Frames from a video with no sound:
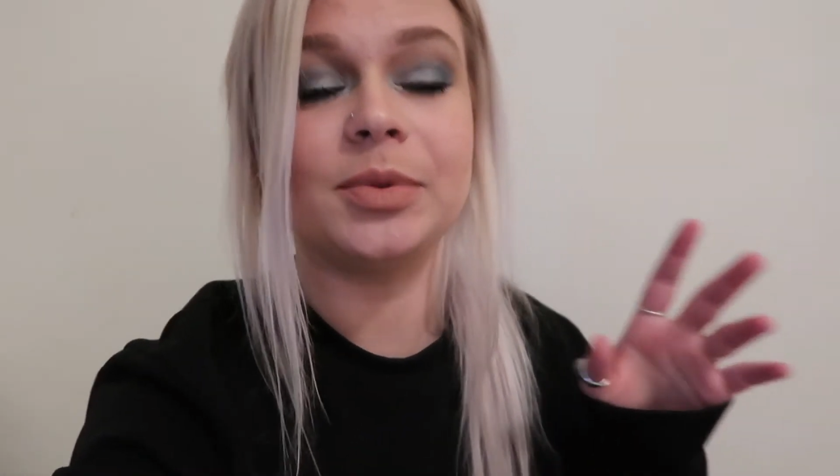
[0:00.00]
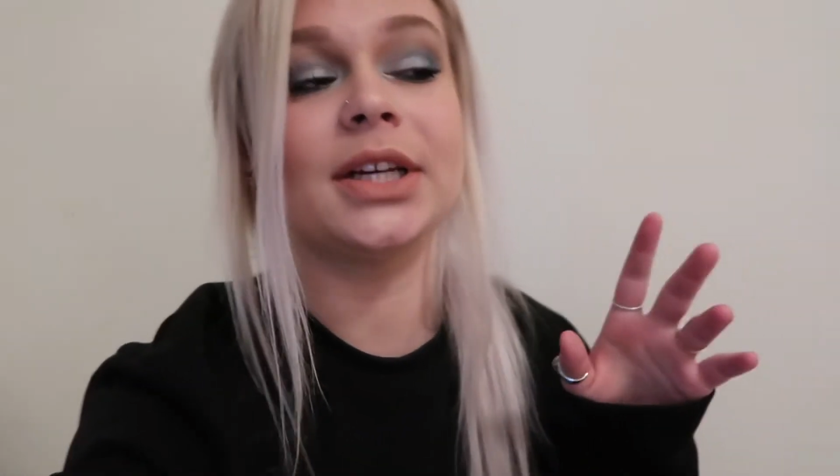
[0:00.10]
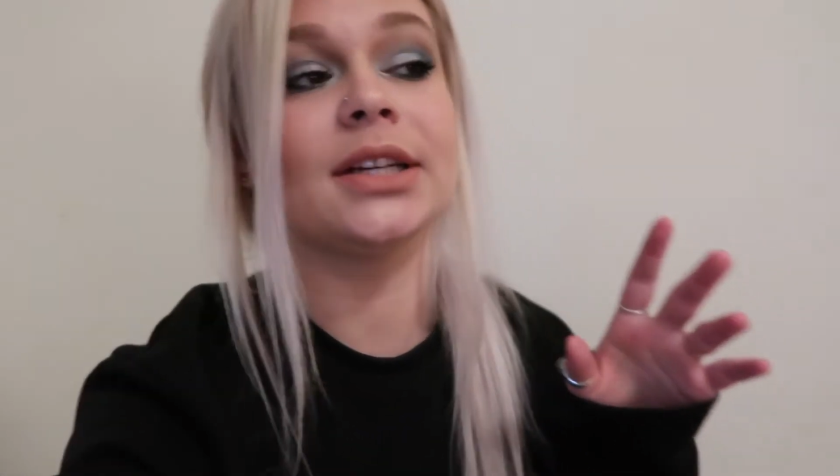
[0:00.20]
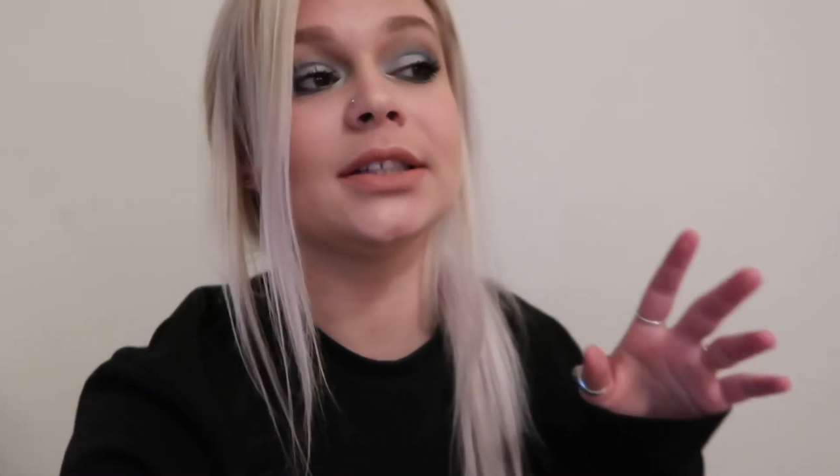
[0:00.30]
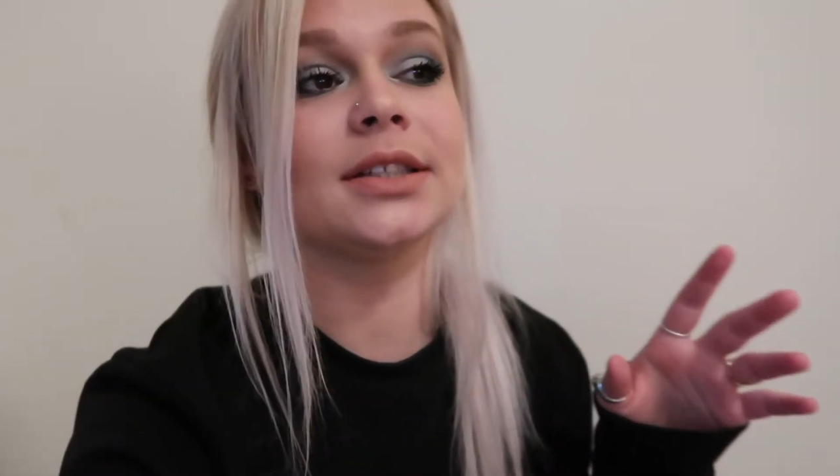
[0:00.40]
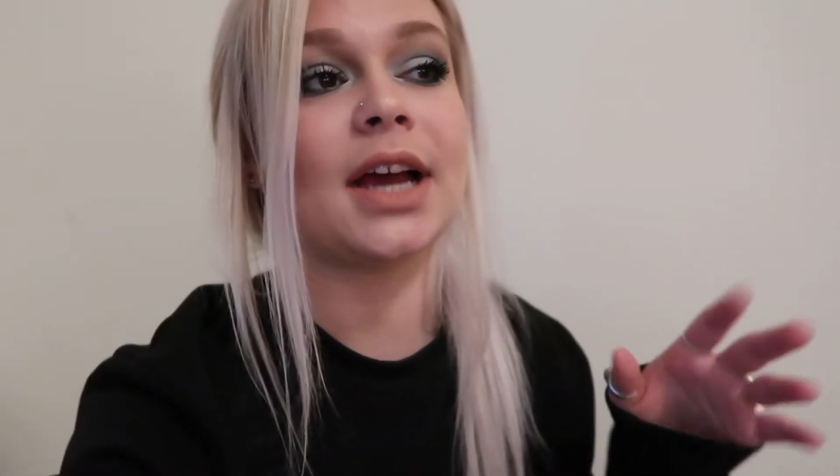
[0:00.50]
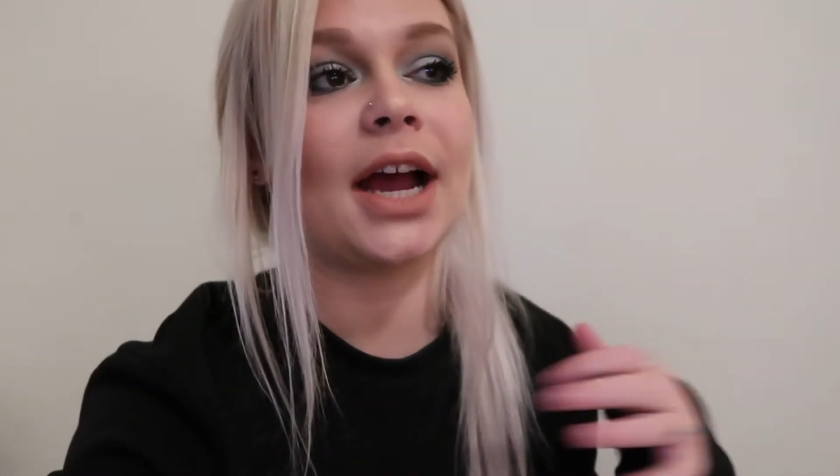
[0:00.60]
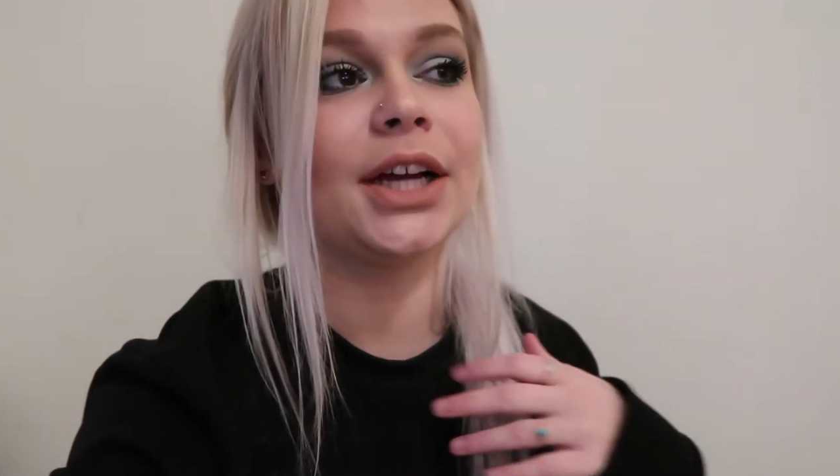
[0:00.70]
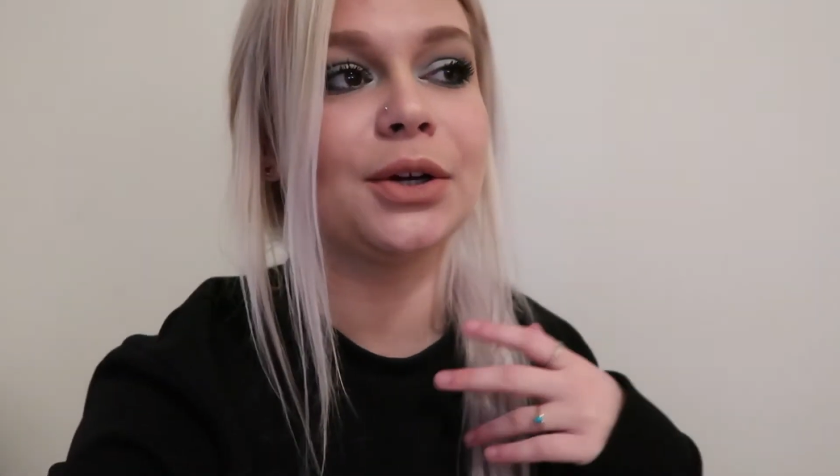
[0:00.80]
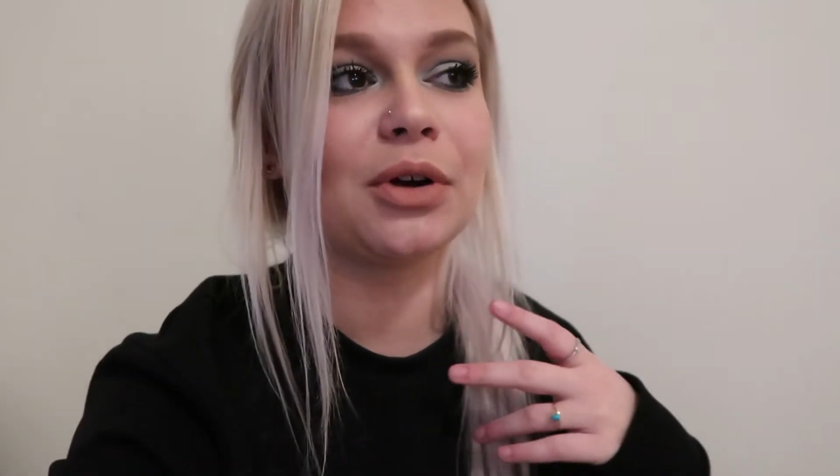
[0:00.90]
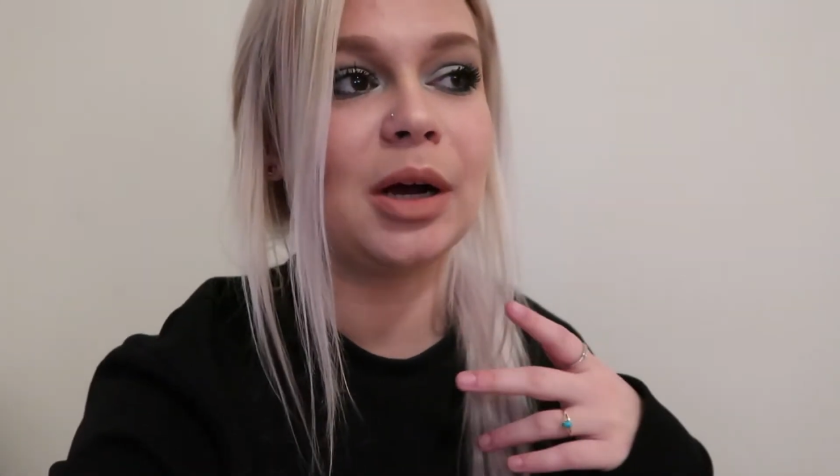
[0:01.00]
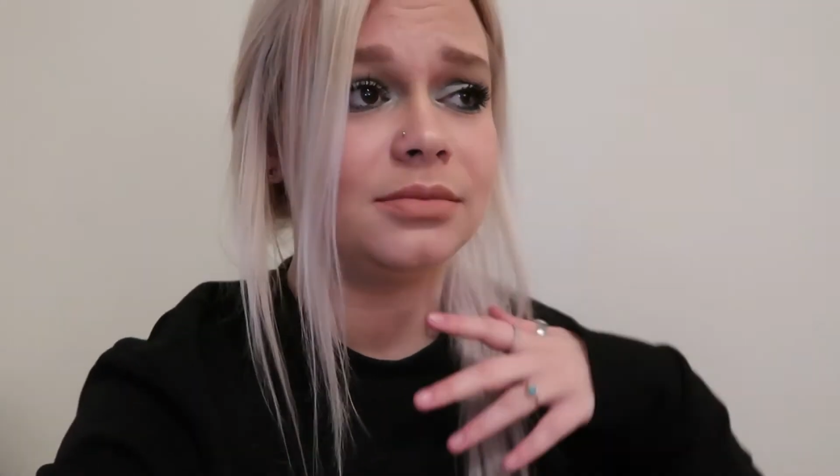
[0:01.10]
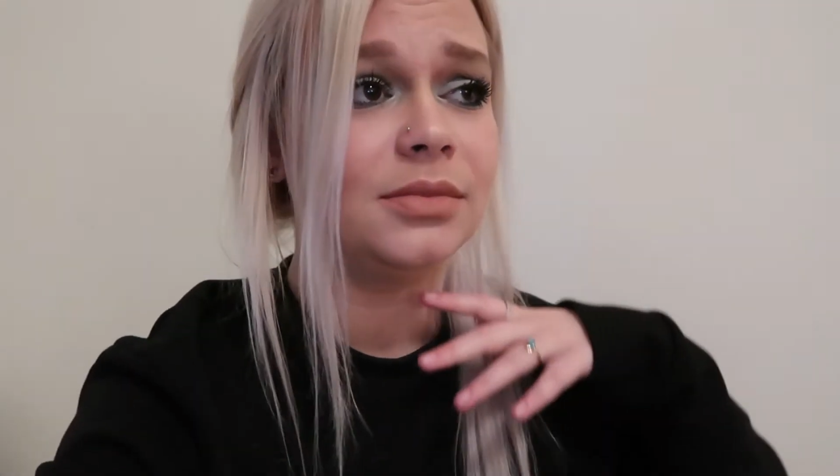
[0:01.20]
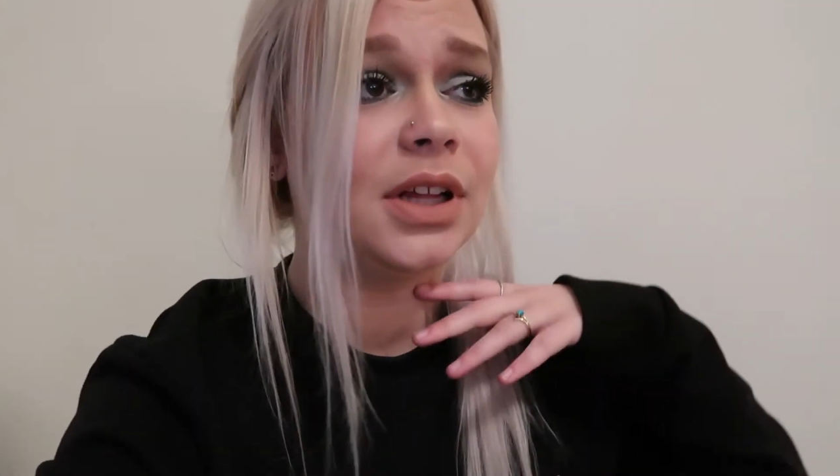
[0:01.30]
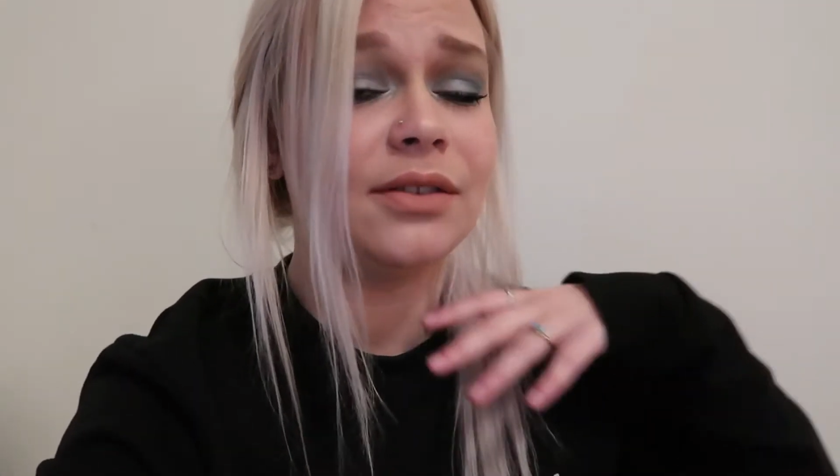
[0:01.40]
because I grew up
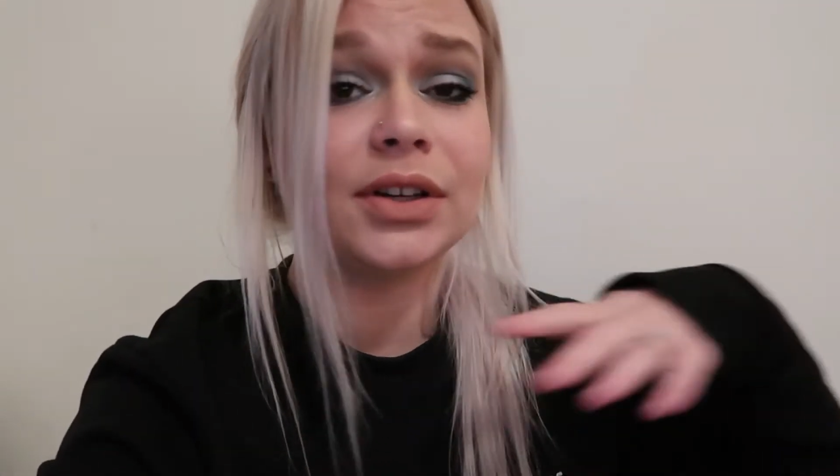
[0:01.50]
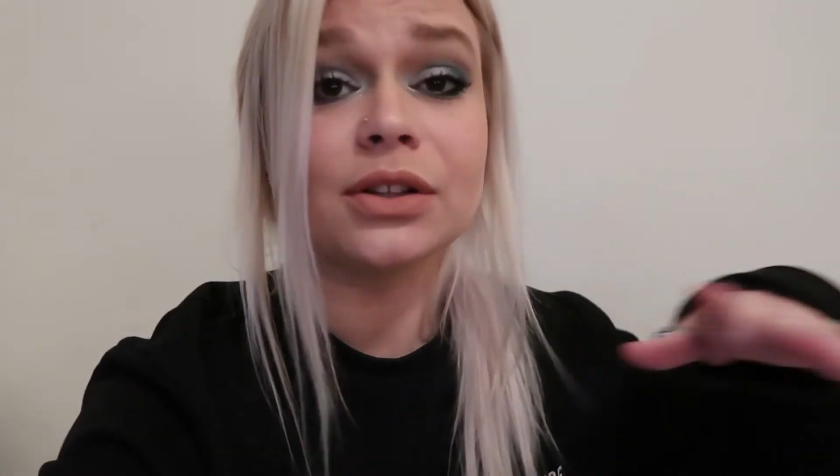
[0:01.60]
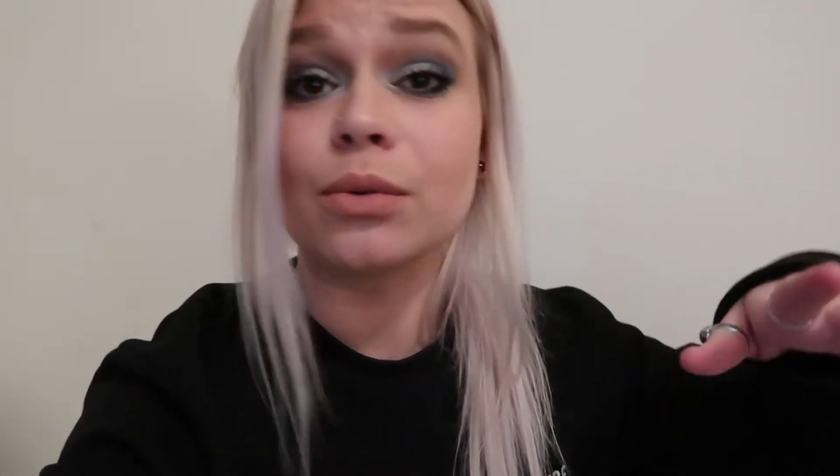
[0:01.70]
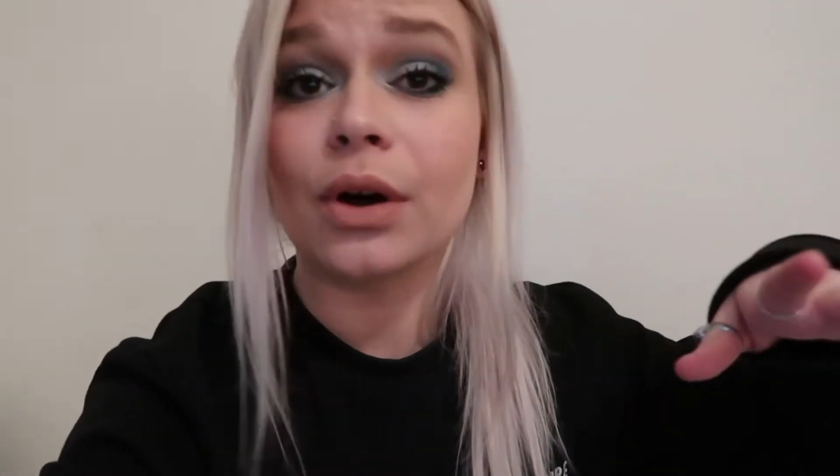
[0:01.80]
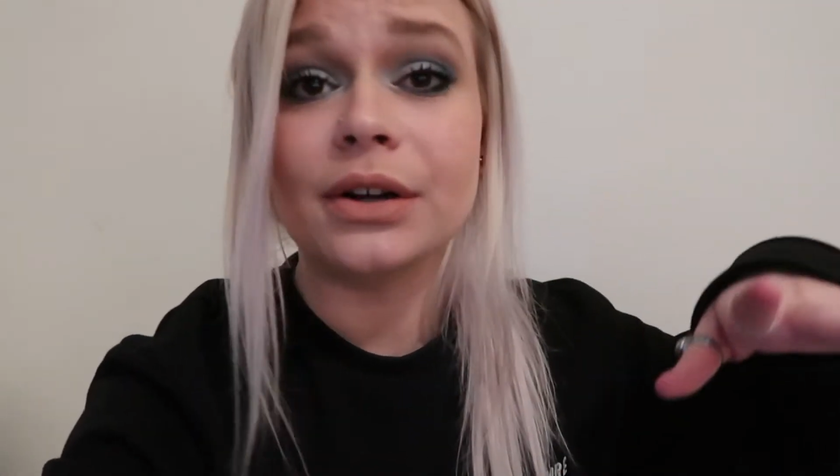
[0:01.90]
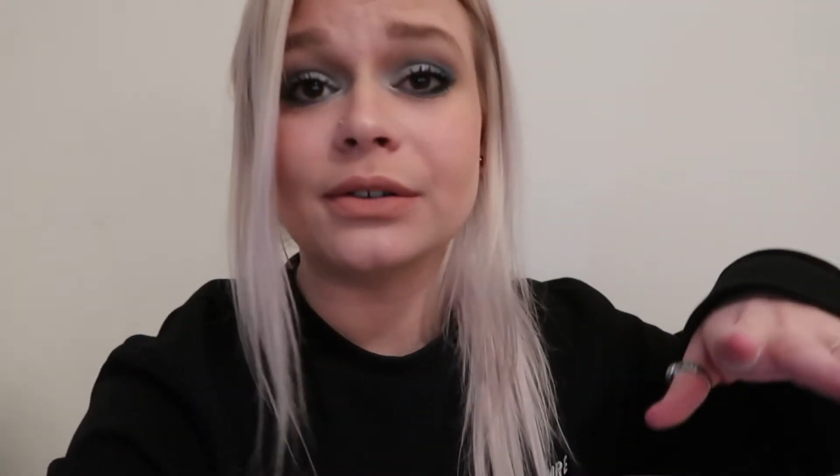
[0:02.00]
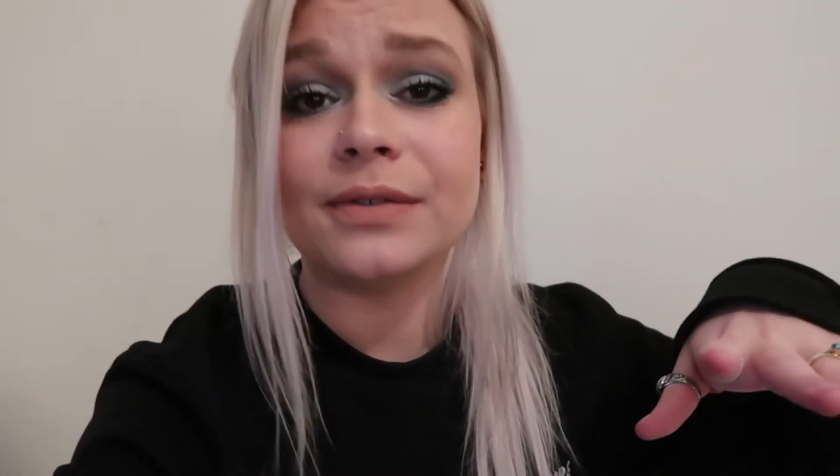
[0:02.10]
loving the royal